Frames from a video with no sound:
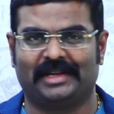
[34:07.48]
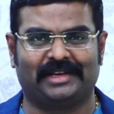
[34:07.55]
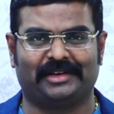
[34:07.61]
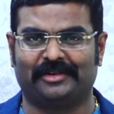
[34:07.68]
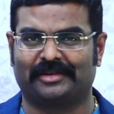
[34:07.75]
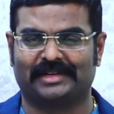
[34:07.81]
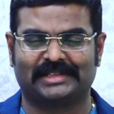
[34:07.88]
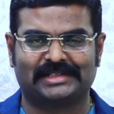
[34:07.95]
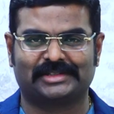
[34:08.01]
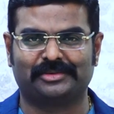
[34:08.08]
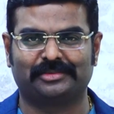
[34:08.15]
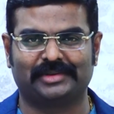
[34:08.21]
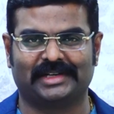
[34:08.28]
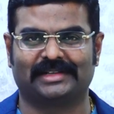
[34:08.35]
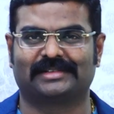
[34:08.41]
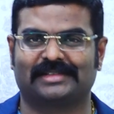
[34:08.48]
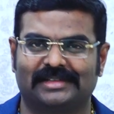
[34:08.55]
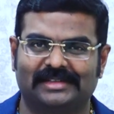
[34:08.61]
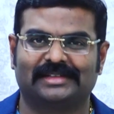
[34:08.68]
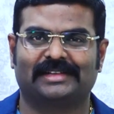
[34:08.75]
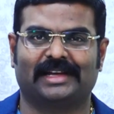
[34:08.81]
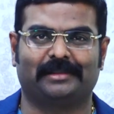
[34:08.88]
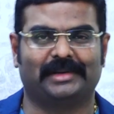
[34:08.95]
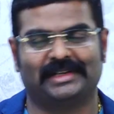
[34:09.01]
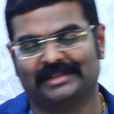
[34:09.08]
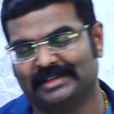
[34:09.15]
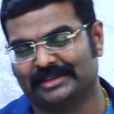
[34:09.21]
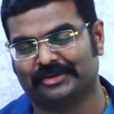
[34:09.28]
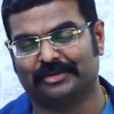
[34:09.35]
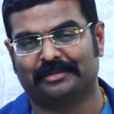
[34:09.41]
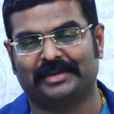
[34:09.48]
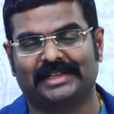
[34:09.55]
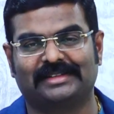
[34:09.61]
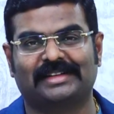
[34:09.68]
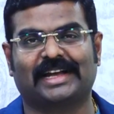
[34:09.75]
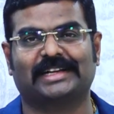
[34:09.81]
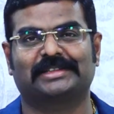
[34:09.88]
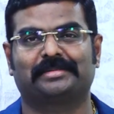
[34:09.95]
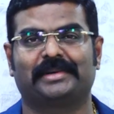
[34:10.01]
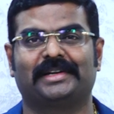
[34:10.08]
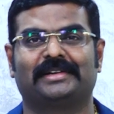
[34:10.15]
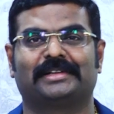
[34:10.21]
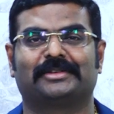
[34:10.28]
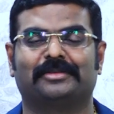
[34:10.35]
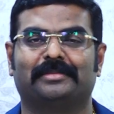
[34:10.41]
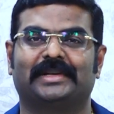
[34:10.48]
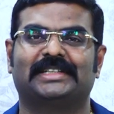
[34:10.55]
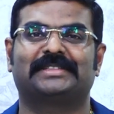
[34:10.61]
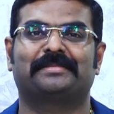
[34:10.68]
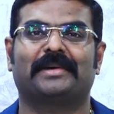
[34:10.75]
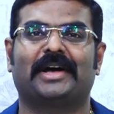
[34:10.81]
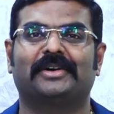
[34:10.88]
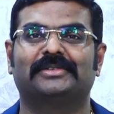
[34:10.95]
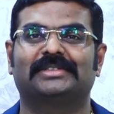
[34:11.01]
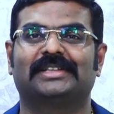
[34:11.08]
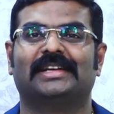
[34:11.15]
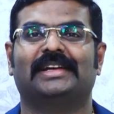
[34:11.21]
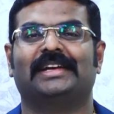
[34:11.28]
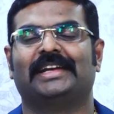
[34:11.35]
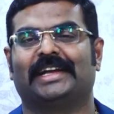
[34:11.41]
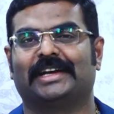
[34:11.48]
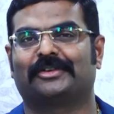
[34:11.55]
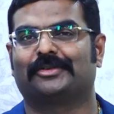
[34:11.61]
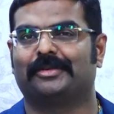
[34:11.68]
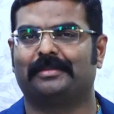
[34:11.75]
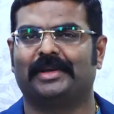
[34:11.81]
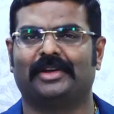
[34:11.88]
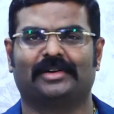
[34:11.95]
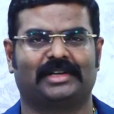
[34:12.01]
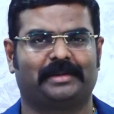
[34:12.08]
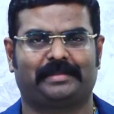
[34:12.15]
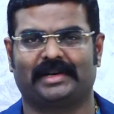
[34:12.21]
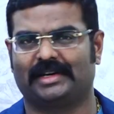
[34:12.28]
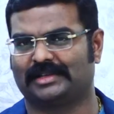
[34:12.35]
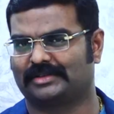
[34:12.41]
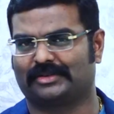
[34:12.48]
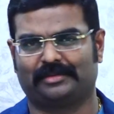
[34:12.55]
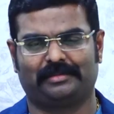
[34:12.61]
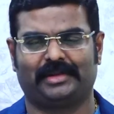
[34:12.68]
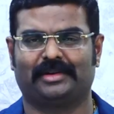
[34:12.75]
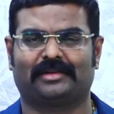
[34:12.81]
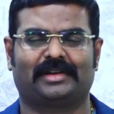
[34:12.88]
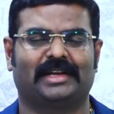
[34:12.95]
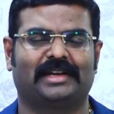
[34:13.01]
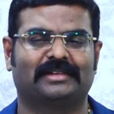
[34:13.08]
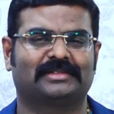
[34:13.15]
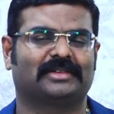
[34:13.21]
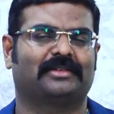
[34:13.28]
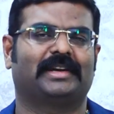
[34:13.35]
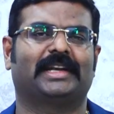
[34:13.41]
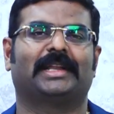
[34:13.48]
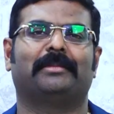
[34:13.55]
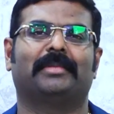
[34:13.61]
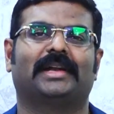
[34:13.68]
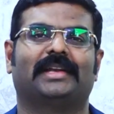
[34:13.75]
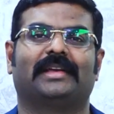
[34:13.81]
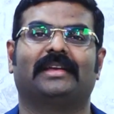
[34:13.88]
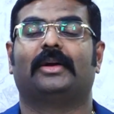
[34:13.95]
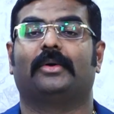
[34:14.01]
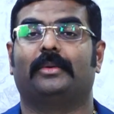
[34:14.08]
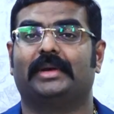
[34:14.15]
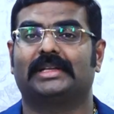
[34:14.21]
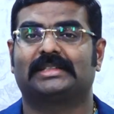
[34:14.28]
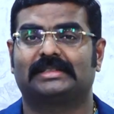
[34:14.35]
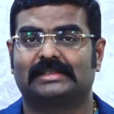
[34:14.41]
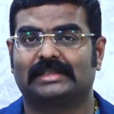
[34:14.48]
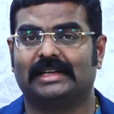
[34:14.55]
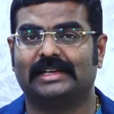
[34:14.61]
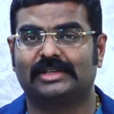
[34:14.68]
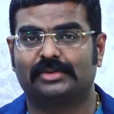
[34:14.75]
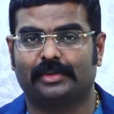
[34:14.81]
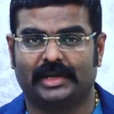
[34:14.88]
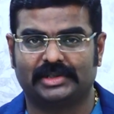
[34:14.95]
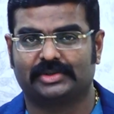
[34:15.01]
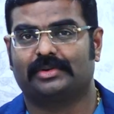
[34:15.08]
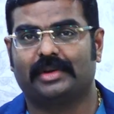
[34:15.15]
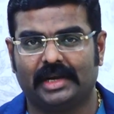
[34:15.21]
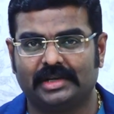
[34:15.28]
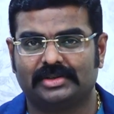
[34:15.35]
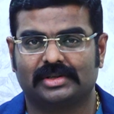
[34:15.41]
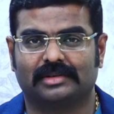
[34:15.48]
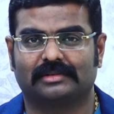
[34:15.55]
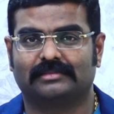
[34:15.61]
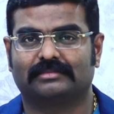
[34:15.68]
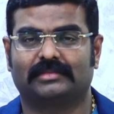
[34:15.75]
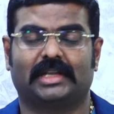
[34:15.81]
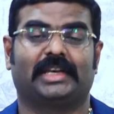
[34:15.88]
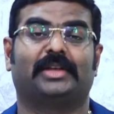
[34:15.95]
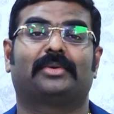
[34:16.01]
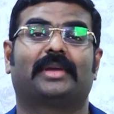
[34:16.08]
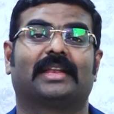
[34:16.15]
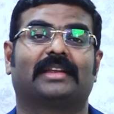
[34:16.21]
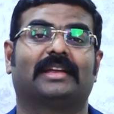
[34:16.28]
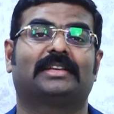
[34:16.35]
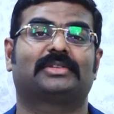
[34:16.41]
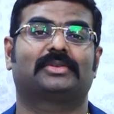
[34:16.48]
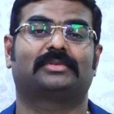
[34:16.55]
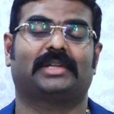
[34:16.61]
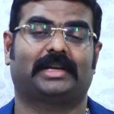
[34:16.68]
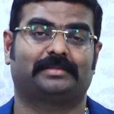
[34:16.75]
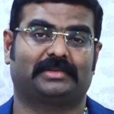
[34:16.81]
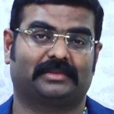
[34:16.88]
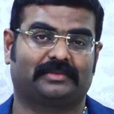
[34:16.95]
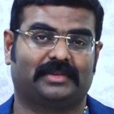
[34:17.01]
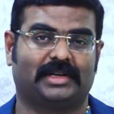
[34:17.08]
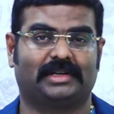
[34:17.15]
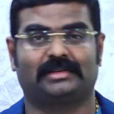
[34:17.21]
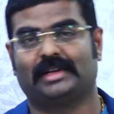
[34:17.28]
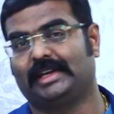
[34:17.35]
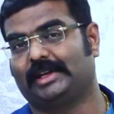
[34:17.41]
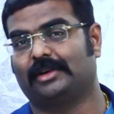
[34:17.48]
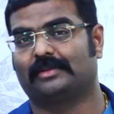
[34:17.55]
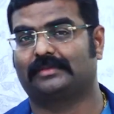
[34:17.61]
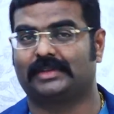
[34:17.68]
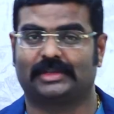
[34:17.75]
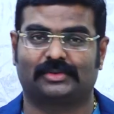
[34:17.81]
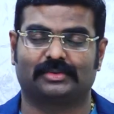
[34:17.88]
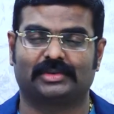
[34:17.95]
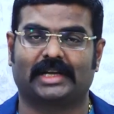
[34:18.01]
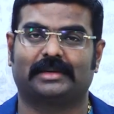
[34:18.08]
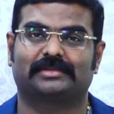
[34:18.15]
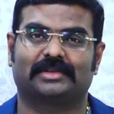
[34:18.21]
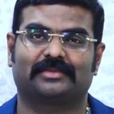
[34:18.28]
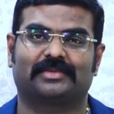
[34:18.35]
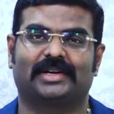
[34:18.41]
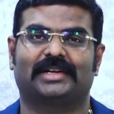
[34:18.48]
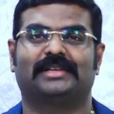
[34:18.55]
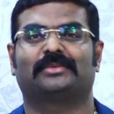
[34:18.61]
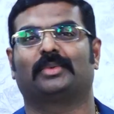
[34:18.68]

you're a student, it could be taxpayer, it could be spouse, it could be your dependents, could be your kids or anybody who is into education, then you can get 2 types of credit. Any of the 2 types of credit.